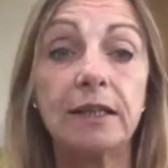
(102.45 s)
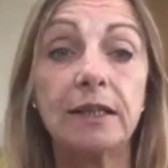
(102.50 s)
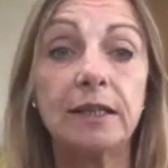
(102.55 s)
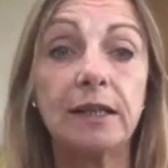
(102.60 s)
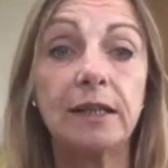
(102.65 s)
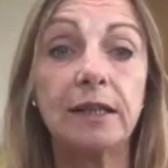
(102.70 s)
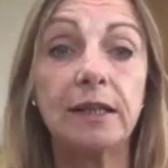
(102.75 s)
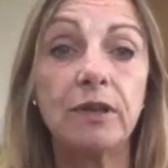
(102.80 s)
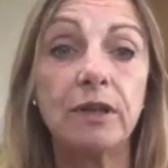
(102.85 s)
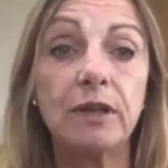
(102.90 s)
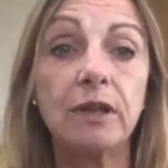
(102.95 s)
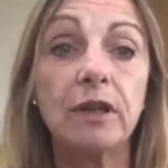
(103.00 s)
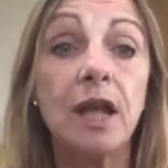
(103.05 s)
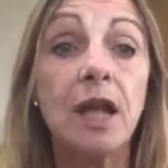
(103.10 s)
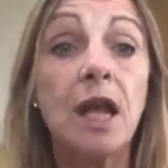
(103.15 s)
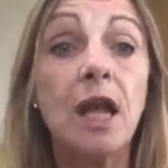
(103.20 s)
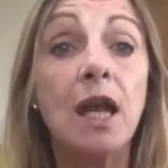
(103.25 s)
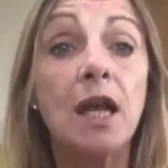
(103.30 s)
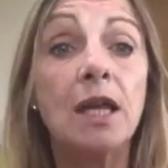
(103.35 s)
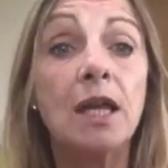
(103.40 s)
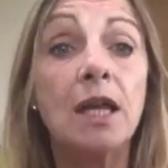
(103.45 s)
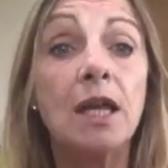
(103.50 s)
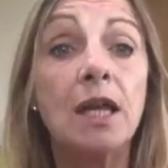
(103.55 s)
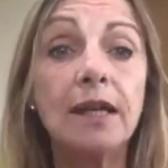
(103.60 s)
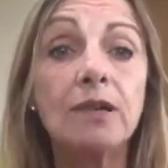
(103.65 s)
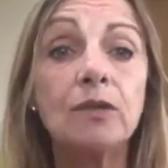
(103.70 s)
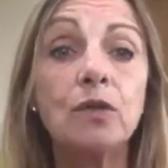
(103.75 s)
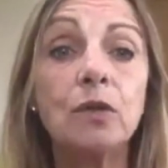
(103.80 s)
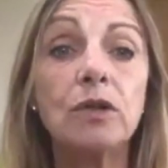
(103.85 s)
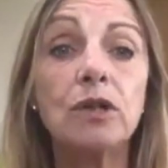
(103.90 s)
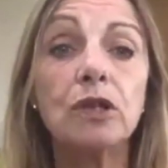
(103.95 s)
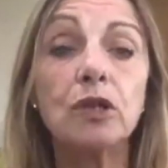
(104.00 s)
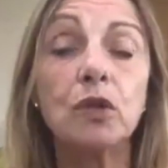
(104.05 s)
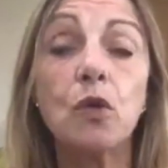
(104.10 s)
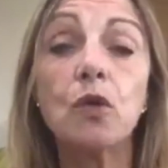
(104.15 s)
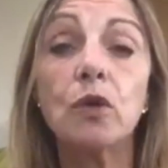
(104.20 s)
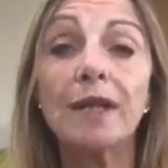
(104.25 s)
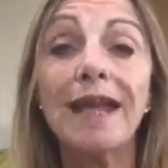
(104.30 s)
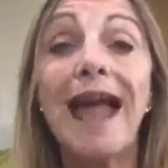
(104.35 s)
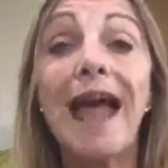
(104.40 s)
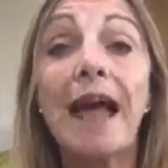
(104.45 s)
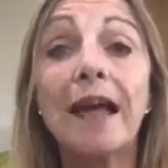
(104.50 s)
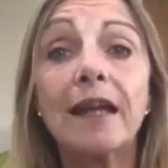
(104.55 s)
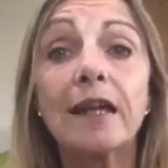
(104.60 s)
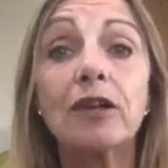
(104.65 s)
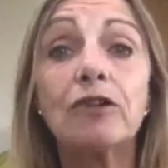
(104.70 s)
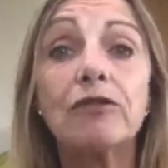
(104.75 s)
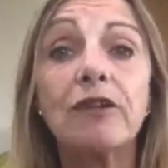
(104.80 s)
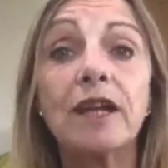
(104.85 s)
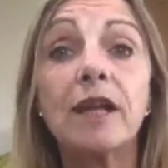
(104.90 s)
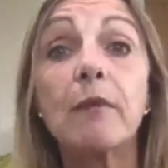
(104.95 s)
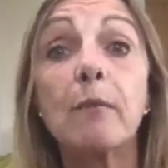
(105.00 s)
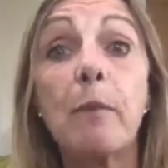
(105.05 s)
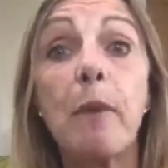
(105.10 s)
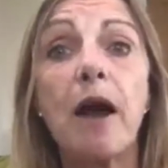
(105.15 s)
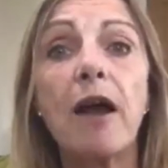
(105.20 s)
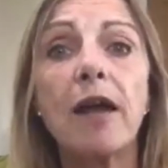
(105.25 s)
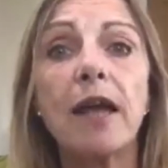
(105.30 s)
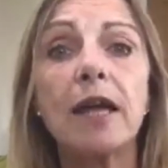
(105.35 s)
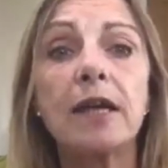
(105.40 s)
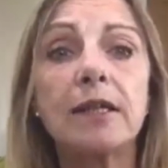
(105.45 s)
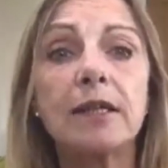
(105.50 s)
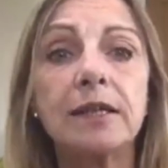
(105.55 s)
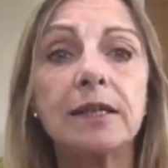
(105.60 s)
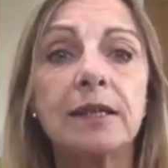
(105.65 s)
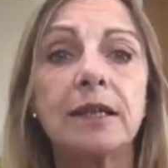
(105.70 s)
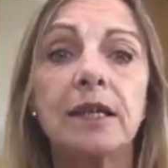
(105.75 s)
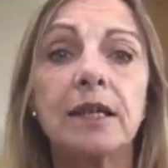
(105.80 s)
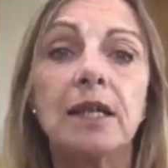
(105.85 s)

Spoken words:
So the second one's called anchoring bias.